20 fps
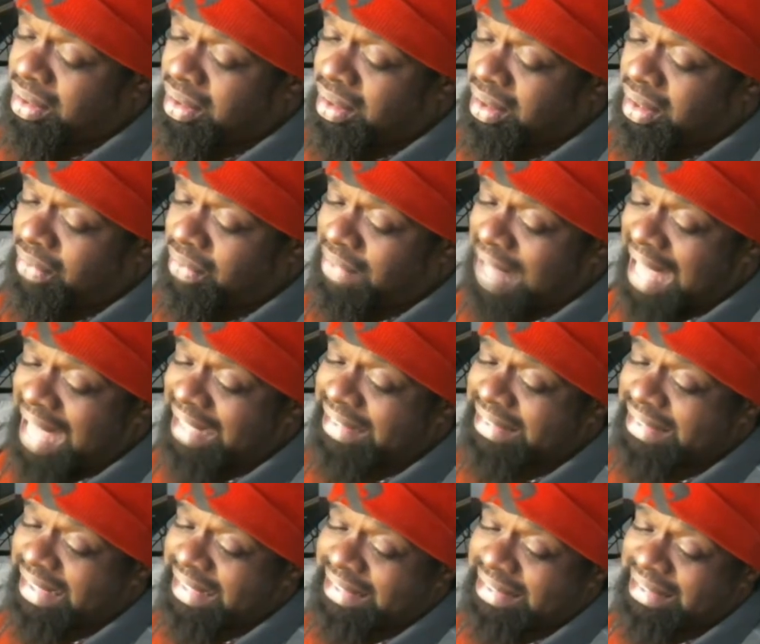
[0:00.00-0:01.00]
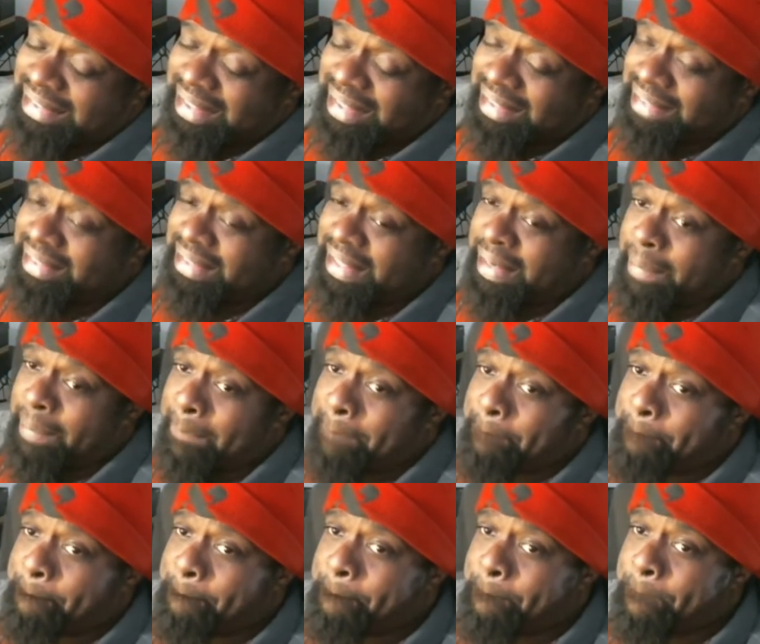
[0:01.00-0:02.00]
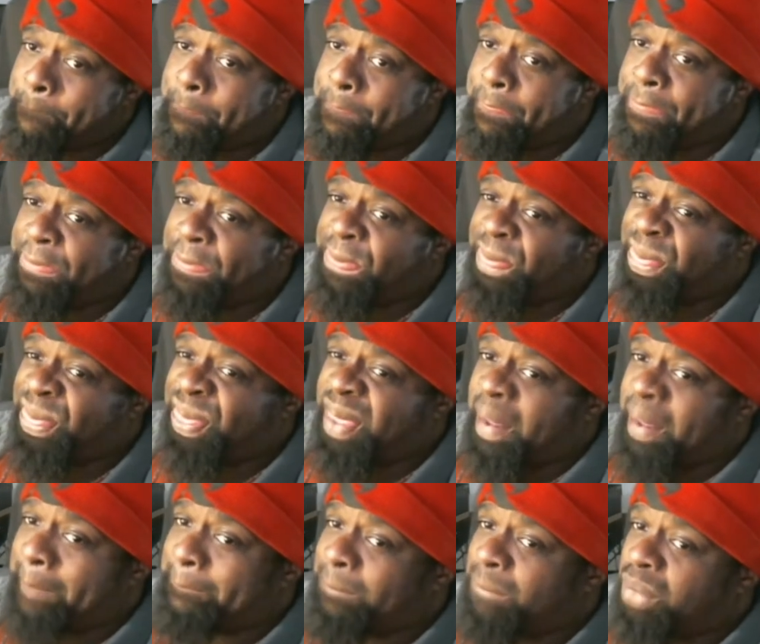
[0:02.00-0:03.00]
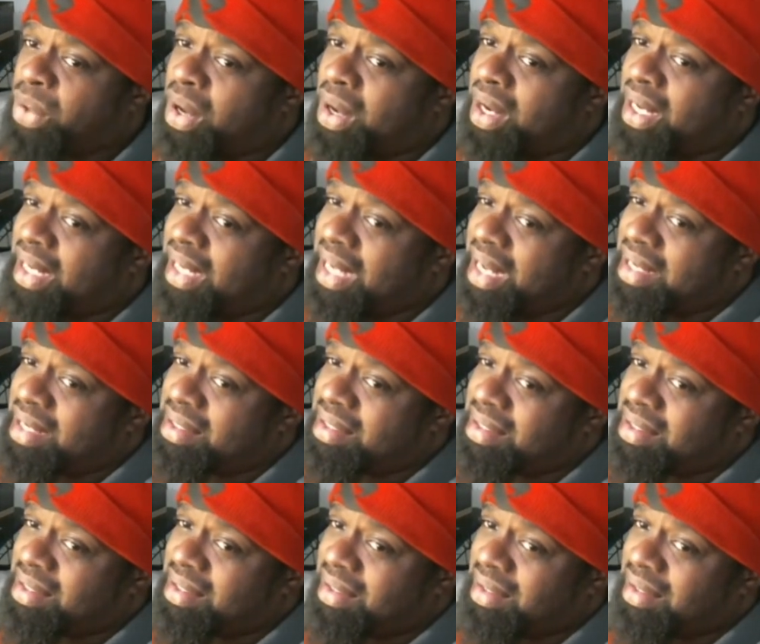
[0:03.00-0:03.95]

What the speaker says: of the accusations I see brought against